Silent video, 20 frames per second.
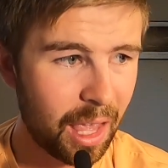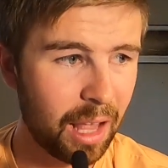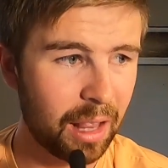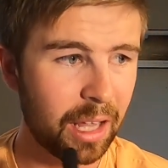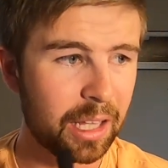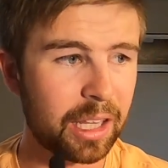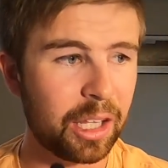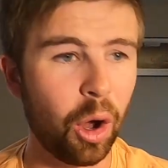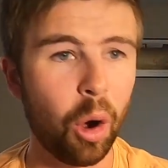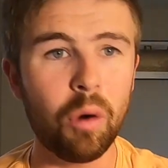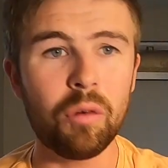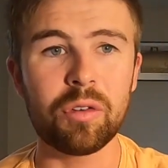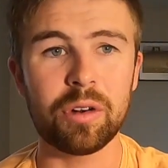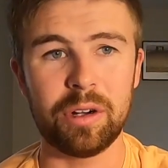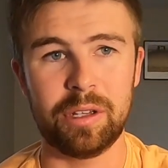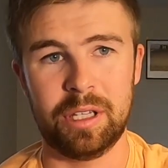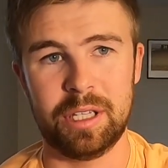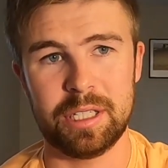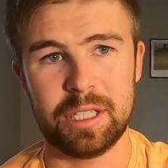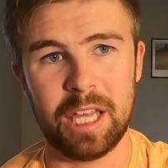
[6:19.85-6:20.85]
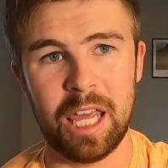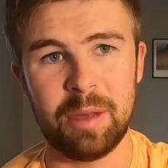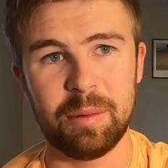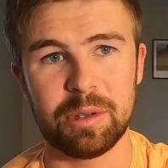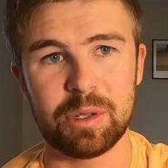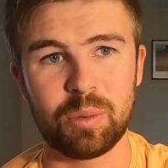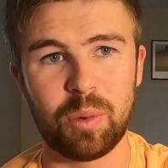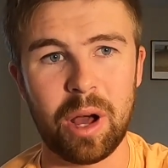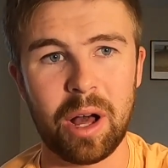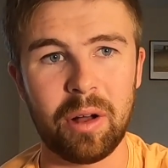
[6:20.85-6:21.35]
I like the over in this game
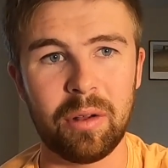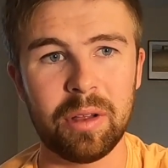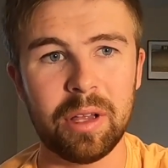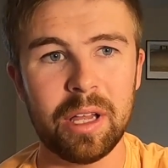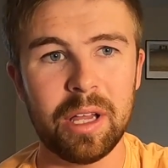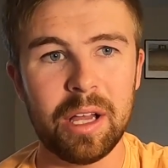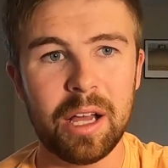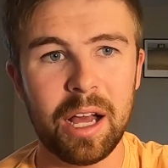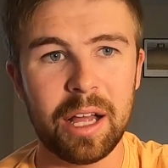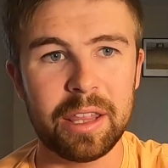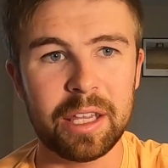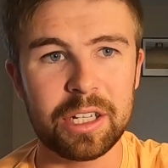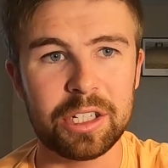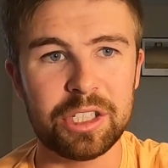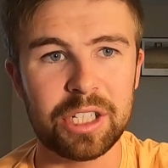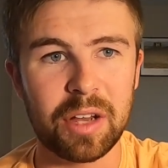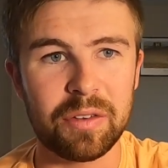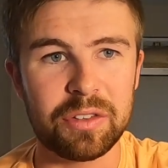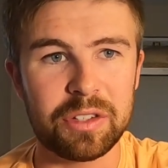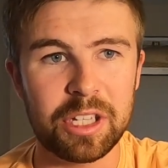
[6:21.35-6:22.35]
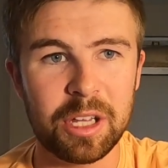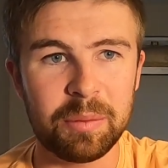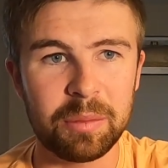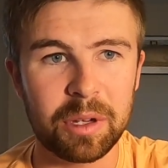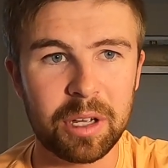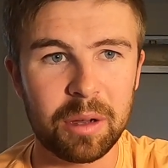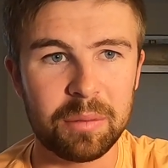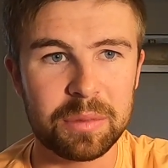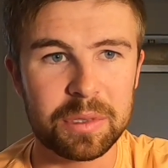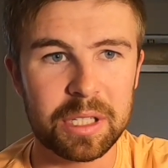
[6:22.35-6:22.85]
as well. I think Jeff Sim
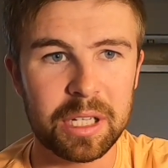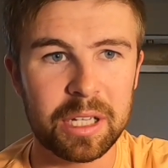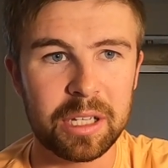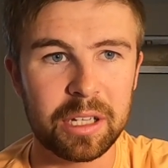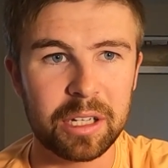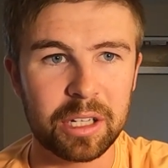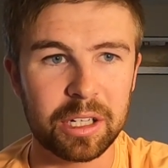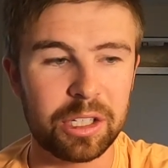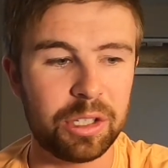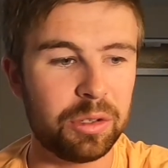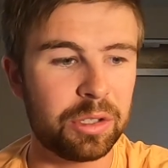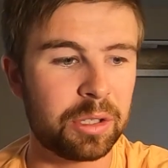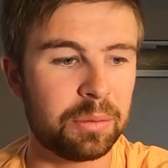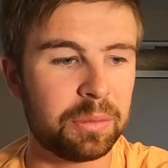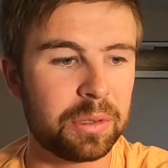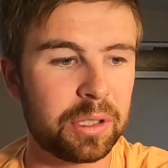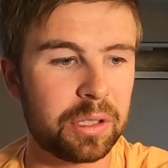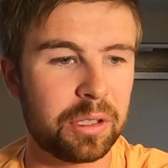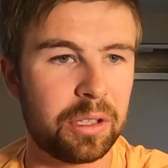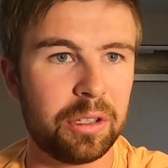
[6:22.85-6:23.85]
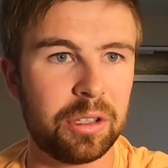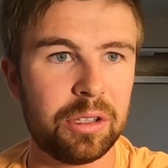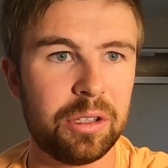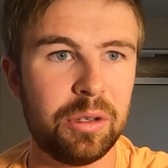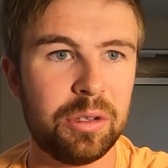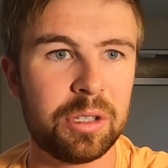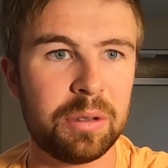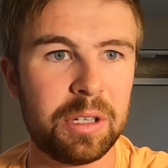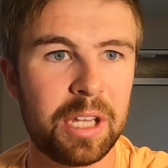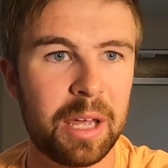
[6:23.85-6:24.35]
comes in. They're going to do some
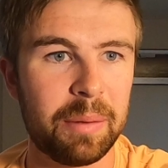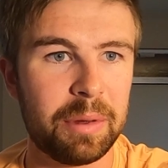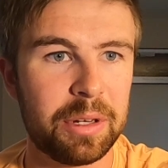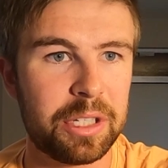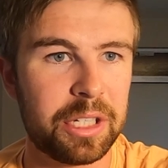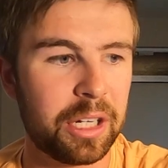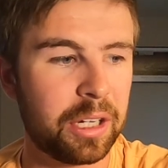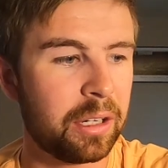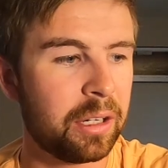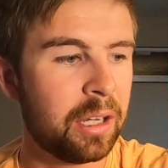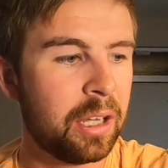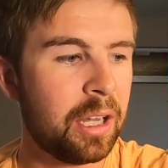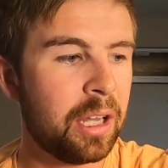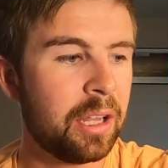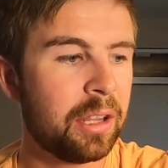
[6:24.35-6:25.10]
do some damage here.